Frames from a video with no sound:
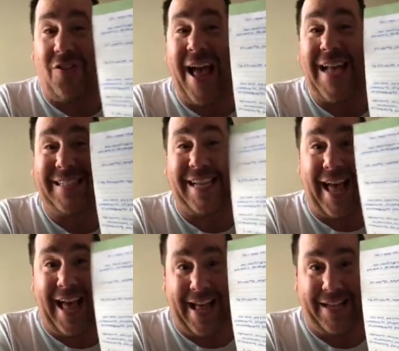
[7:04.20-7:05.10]
Classic
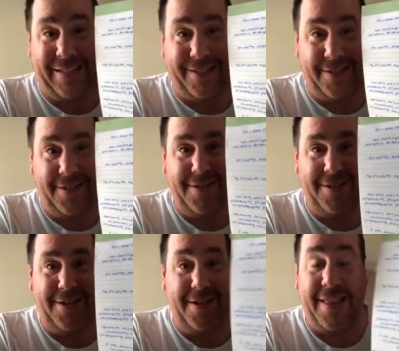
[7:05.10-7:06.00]
odds
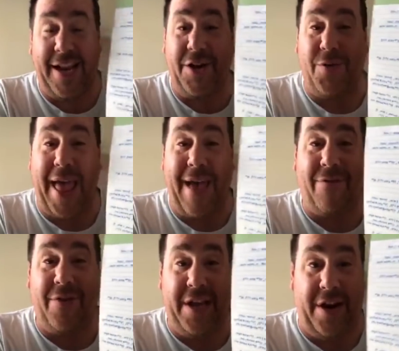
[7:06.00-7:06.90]
that I do
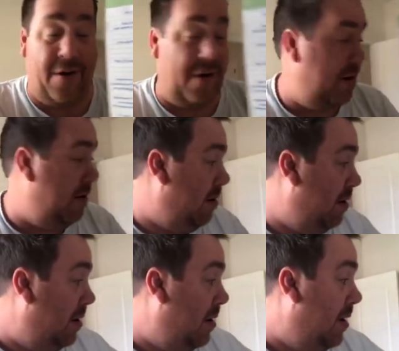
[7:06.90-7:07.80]
every year.
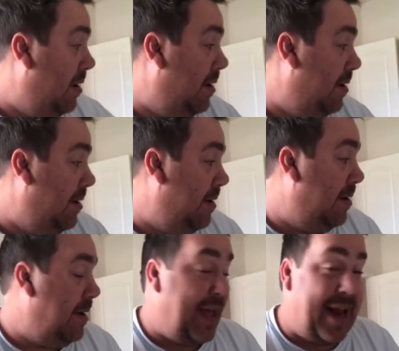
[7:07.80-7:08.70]

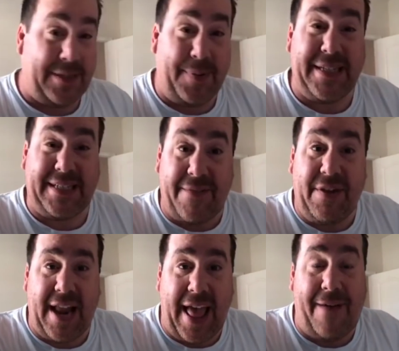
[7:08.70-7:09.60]
And I spent
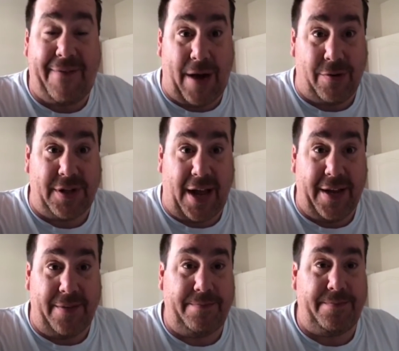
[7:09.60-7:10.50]
seven and a half hours on
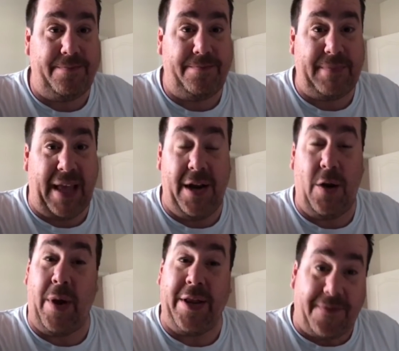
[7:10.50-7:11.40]
it.
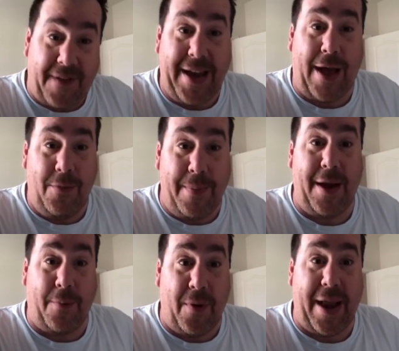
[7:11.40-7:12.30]
And when you find out who
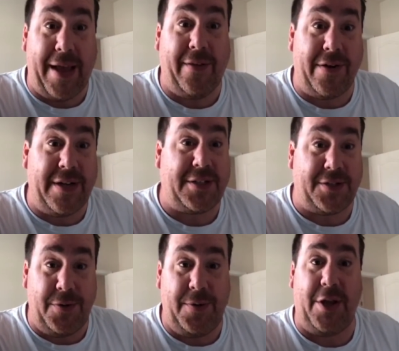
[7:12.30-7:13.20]
my number one angler is
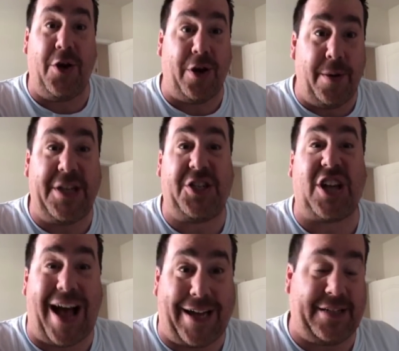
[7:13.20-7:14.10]
soon, you're going to be
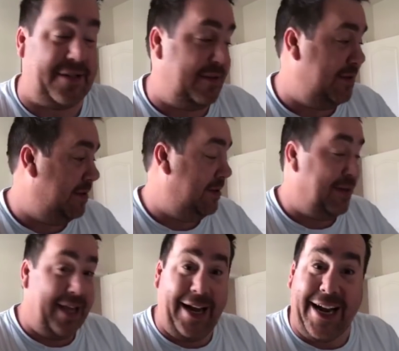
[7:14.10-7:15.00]
shocked.
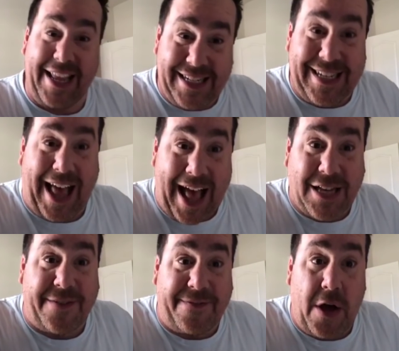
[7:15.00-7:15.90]
And it isn't
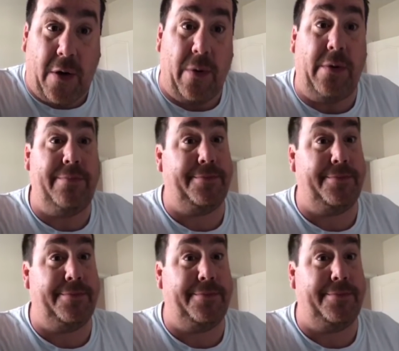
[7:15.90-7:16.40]
Ott DeFoe.